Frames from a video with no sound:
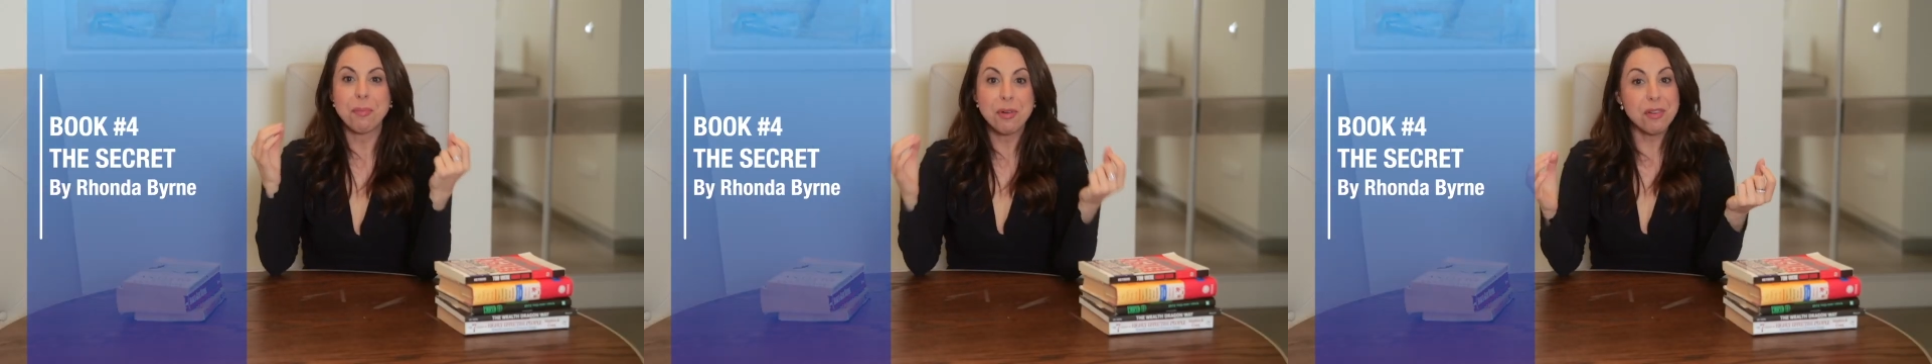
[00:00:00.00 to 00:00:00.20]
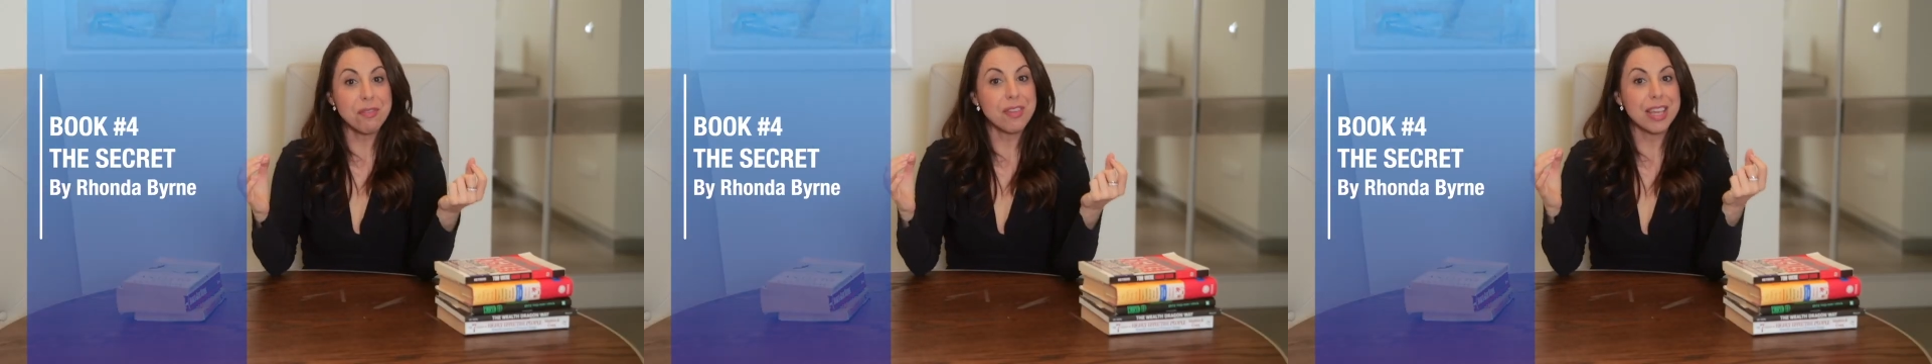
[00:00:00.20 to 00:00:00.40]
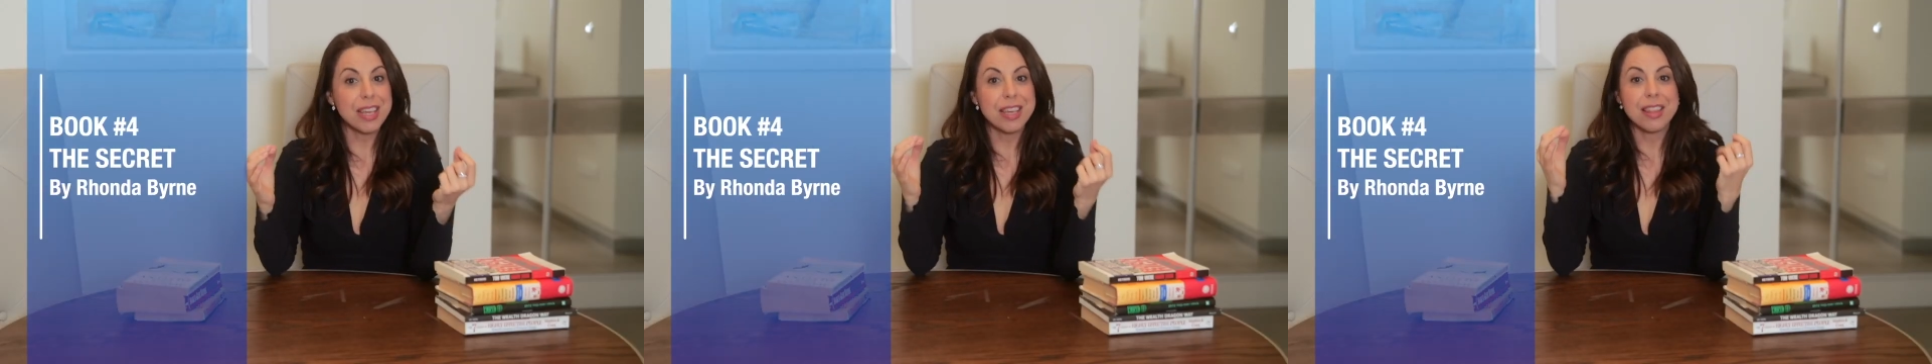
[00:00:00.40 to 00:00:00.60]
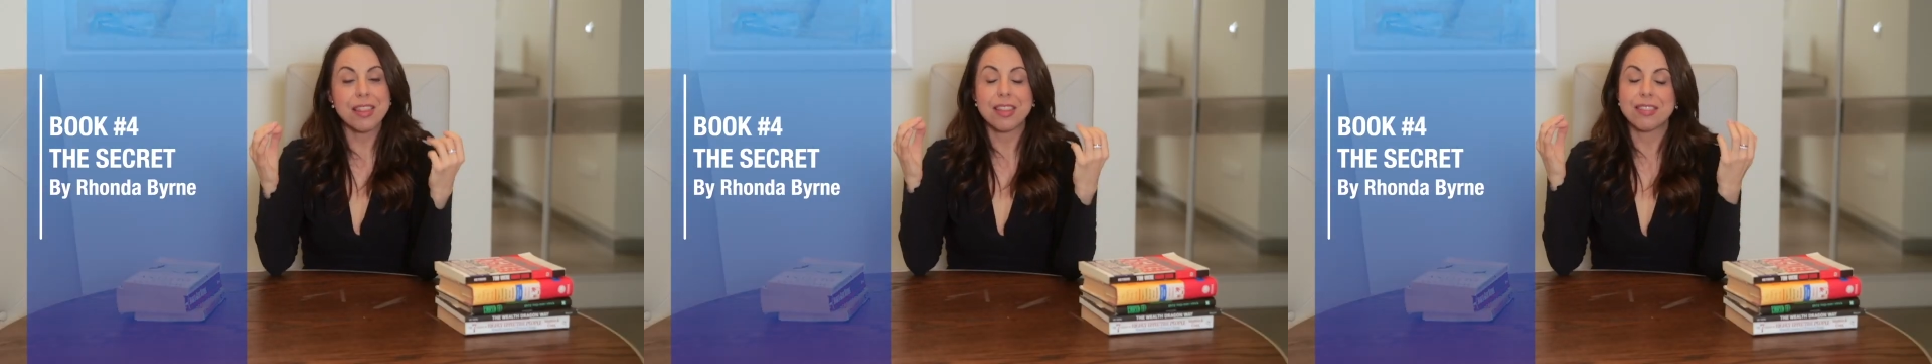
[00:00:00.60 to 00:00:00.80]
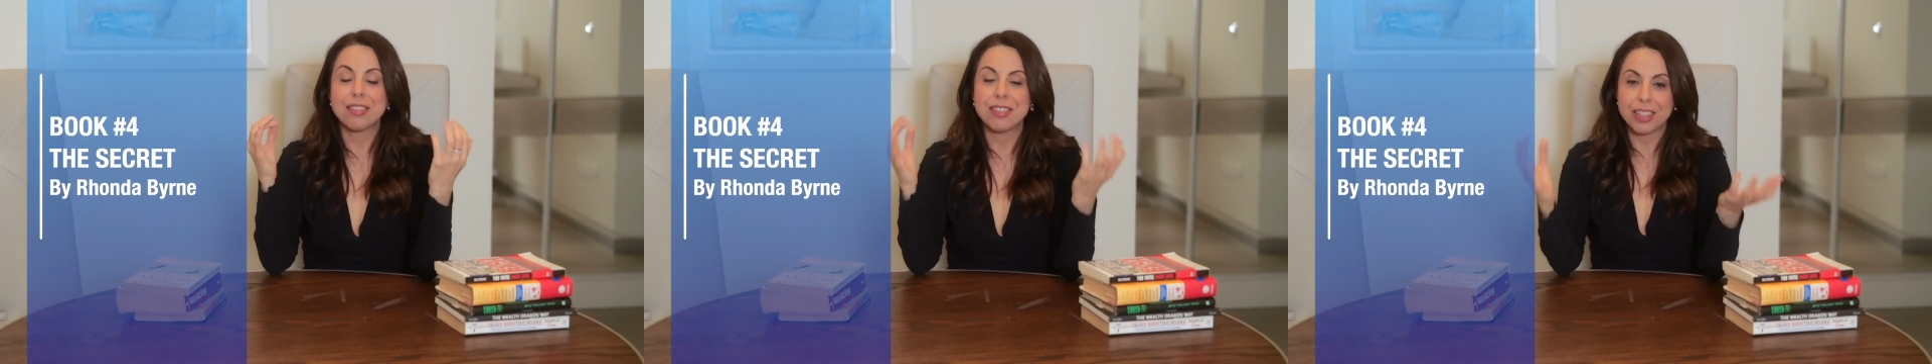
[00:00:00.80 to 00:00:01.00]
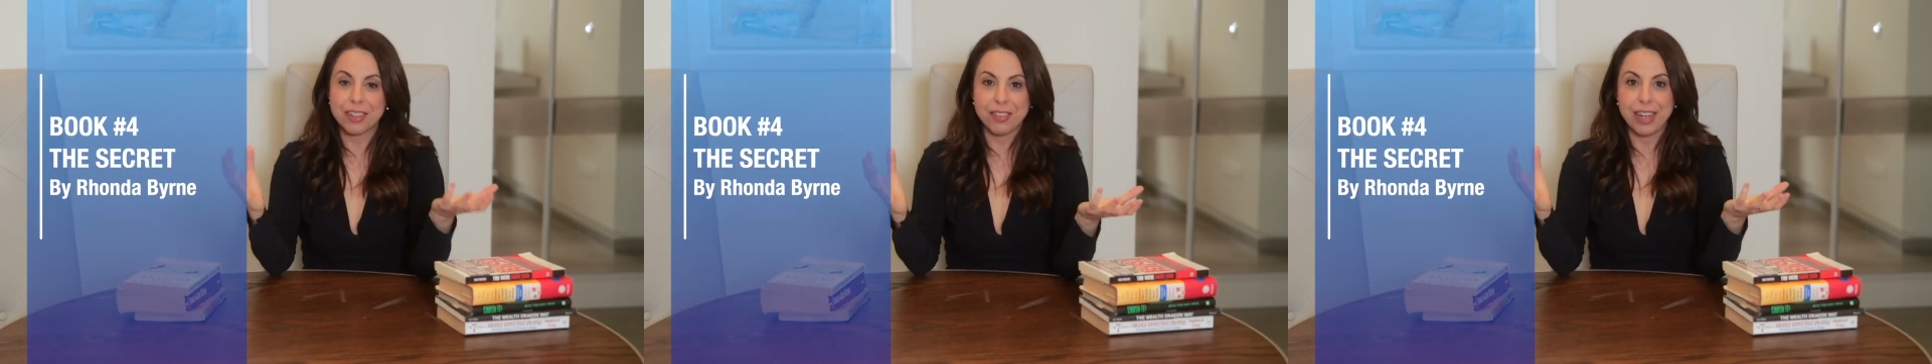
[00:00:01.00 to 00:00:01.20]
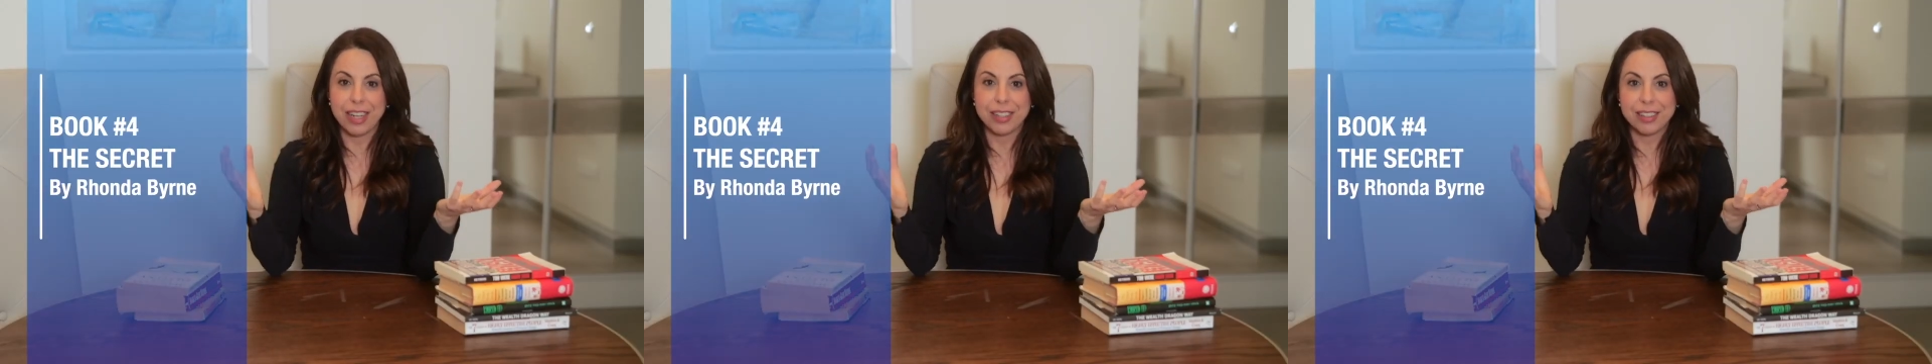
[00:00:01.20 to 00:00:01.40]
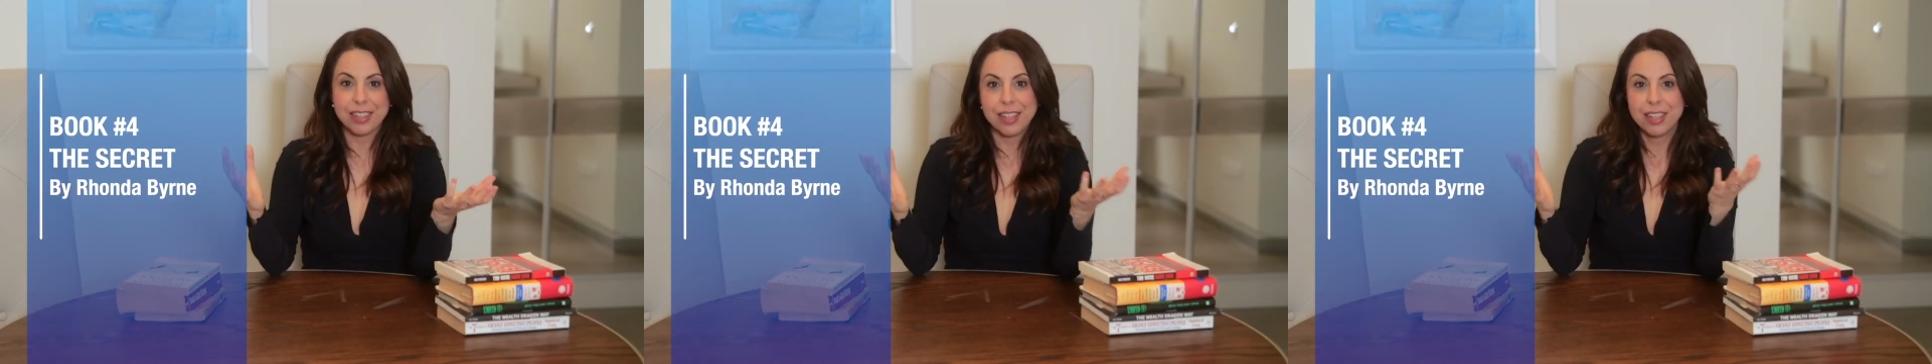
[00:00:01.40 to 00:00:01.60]
movie The
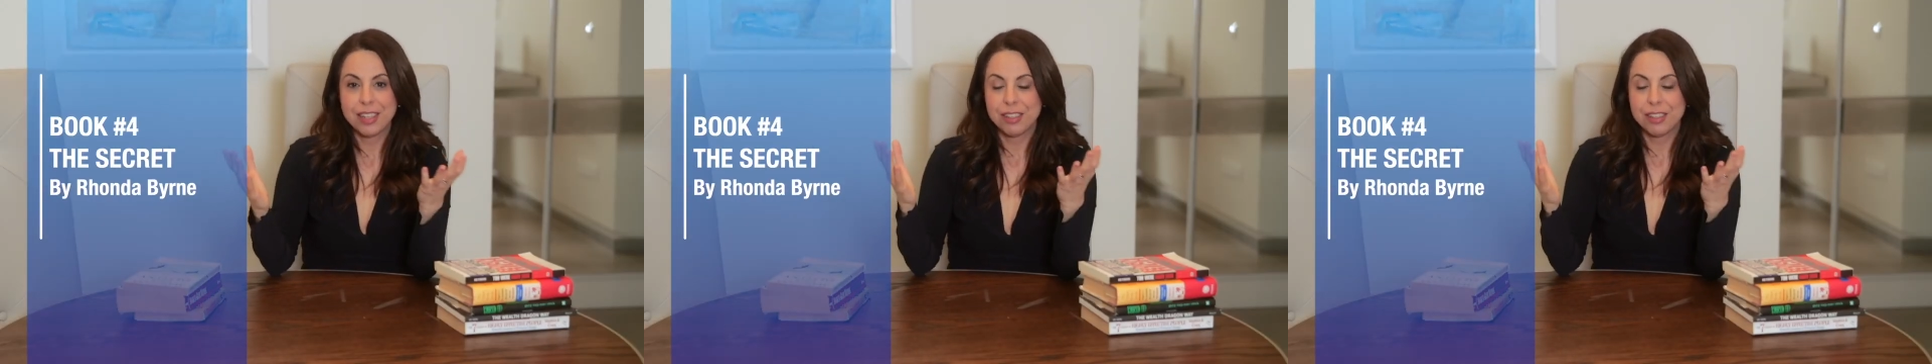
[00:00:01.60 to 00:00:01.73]
Secret.